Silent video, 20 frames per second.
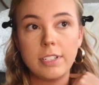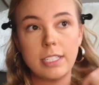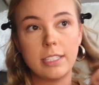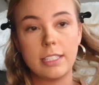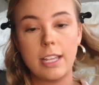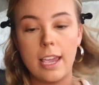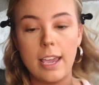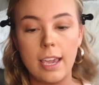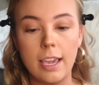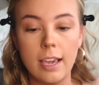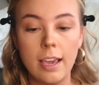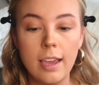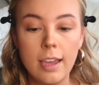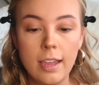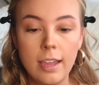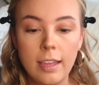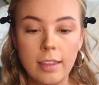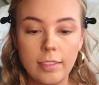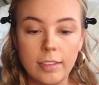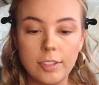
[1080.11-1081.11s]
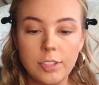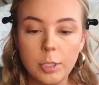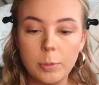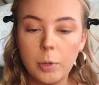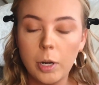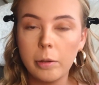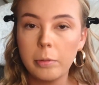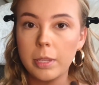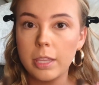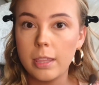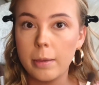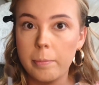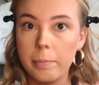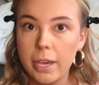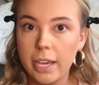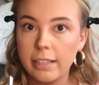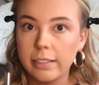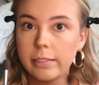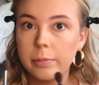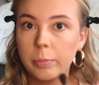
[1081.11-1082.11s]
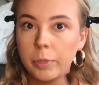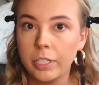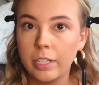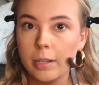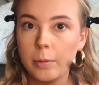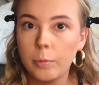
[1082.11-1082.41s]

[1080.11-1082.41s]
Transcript: say, these are probably the best blending